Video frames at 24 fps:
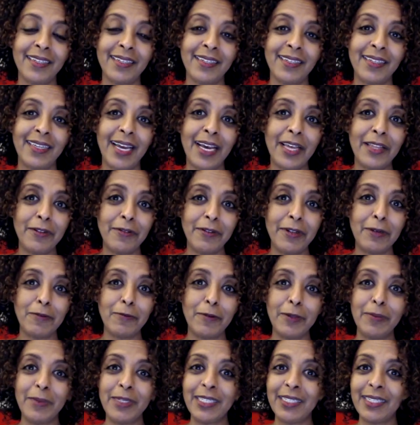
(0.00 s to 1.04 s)
gathering
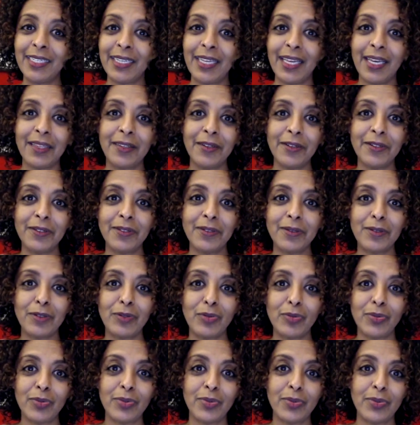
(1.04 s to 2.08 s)
women together
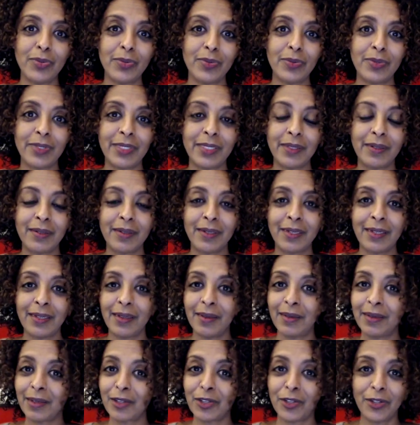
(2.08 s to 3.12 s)
to
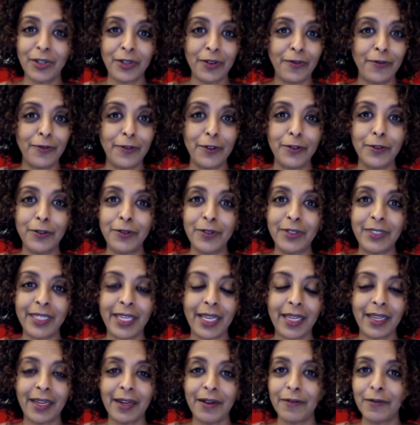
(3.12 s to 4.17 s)
cook food,
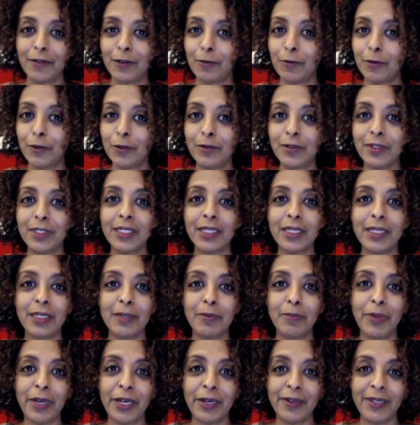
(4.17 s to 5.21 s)
take care of the
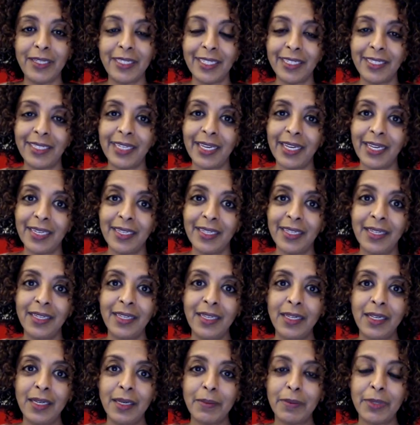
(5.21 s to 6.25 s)
wounded, bury the dead.
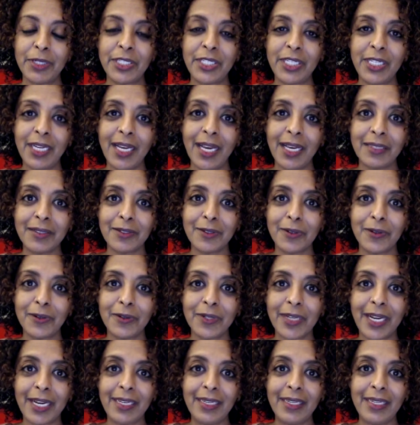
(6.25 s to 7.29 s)
But she has her
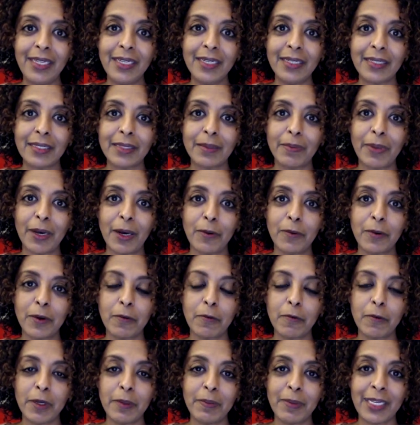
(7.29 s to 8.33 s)
own ideas about
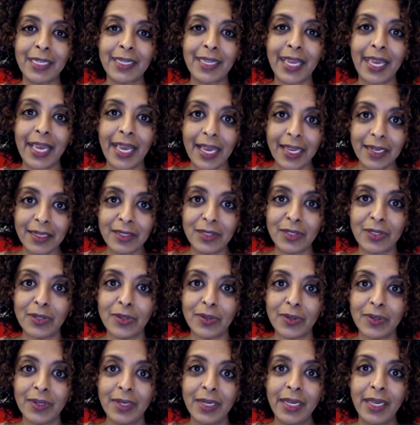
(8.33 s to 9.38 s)
what women can
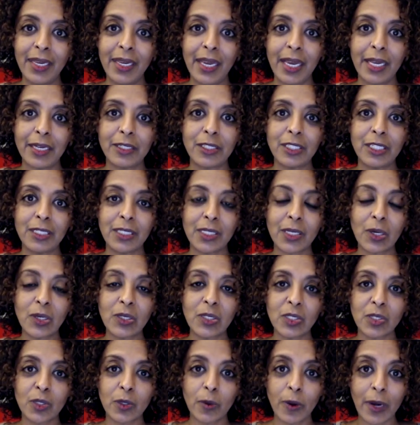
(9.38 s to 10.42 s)
do, and she
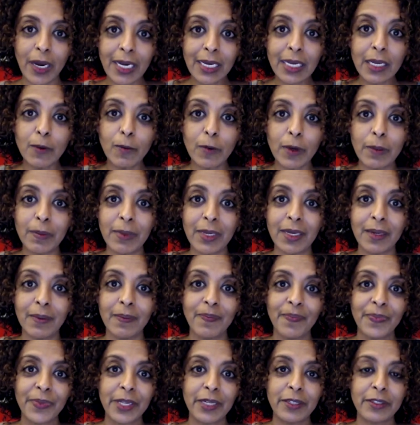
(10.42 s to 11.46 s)
starts training women
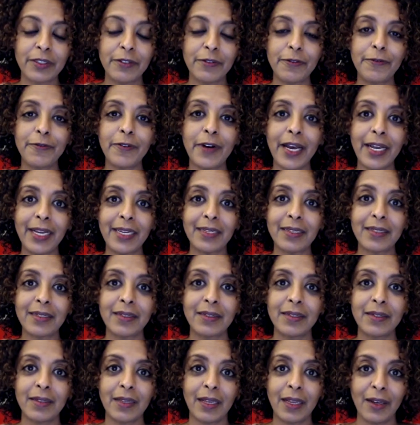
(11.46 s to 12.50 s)
to fight
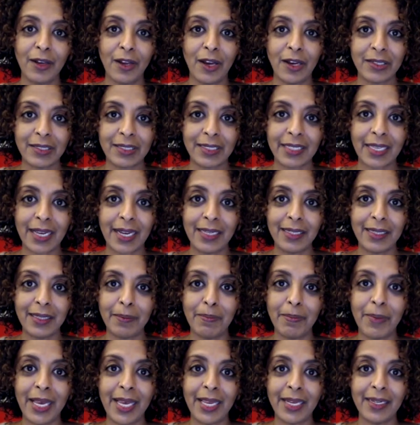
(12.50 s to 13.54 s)
alongside the
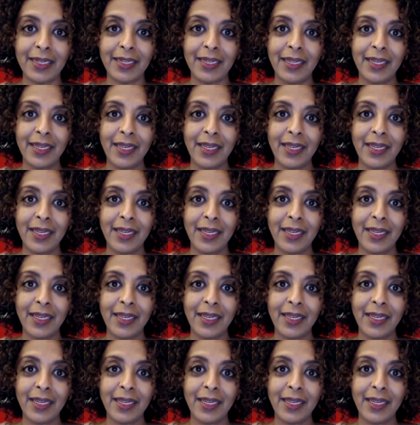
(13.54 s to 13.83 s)
men.